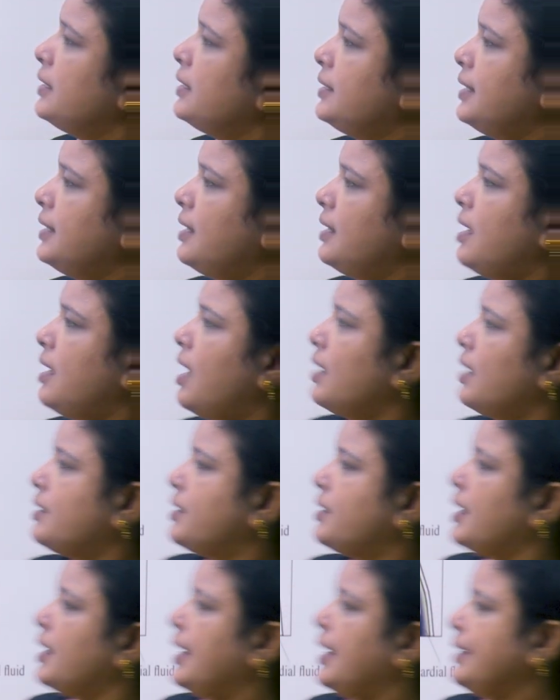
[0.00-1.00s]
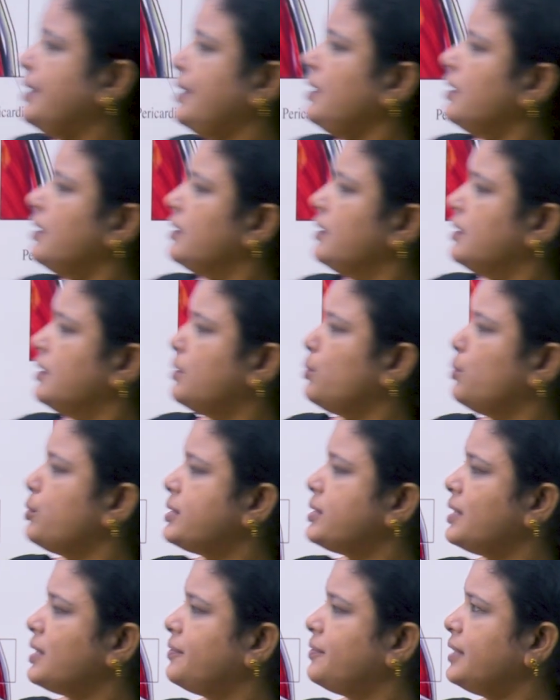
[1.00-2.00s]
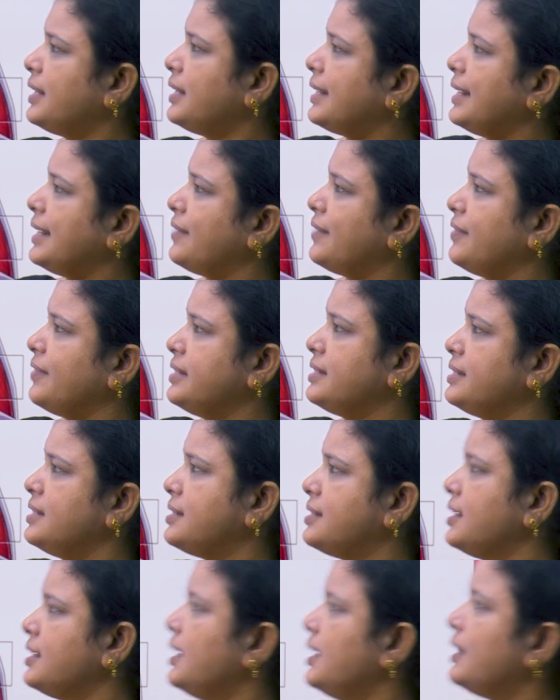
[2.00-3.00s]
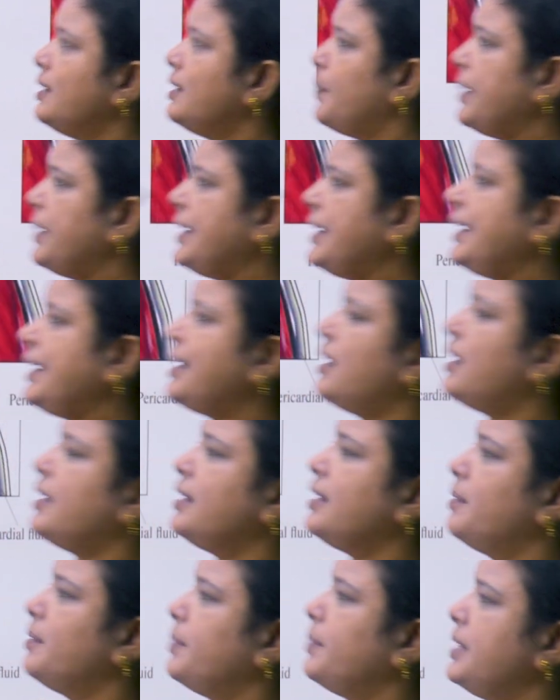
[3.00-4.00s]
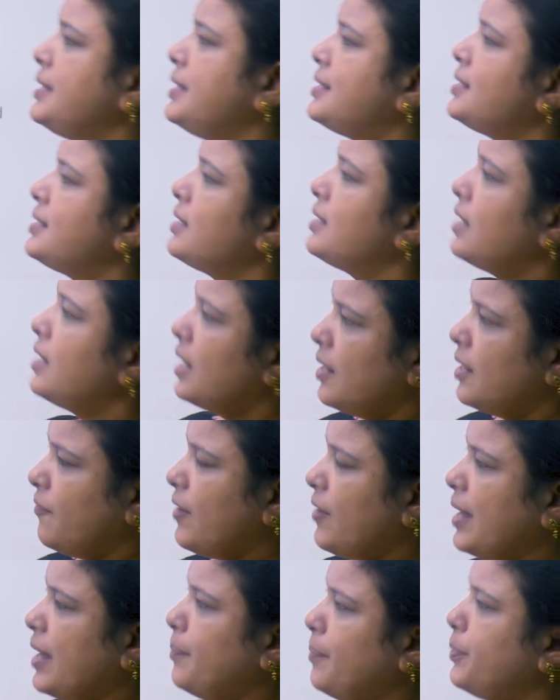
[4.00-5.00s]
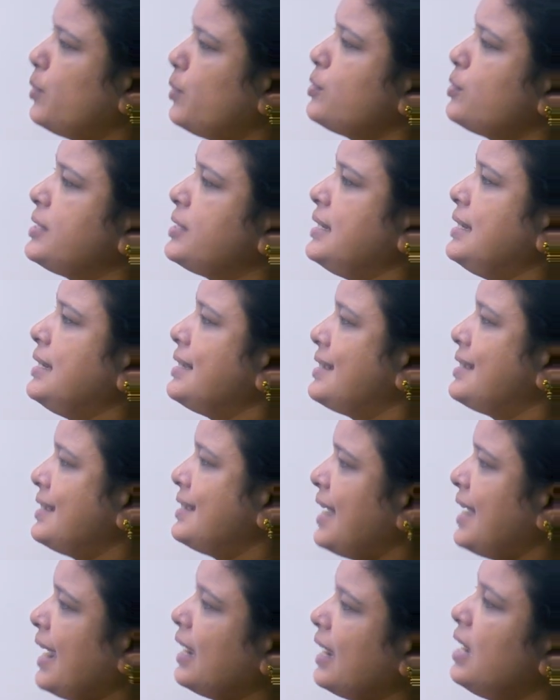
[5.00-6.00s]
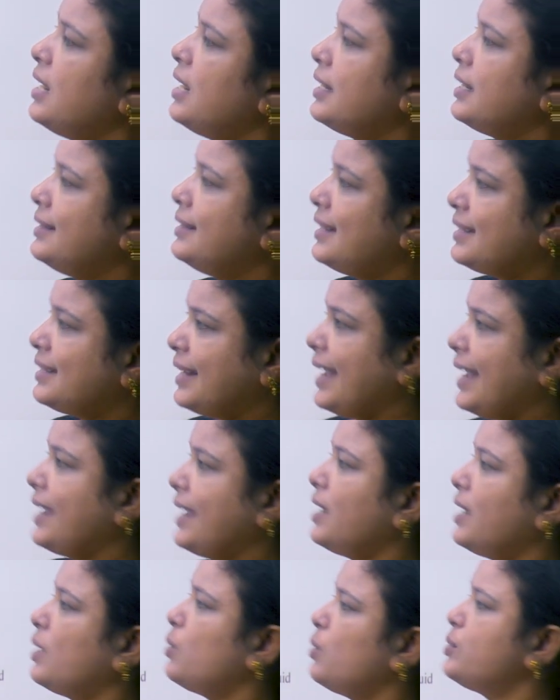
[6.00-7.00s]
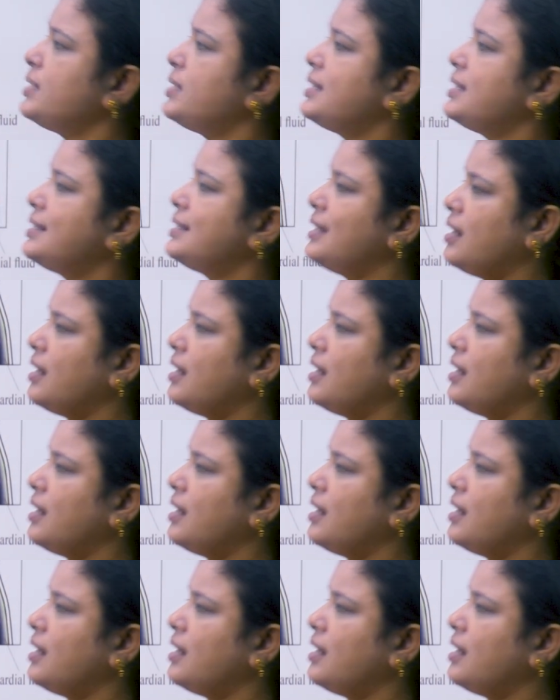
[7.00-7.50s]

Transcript: The heart and the roots of the great vessels. The pericardium is fibroserous sac that encloses the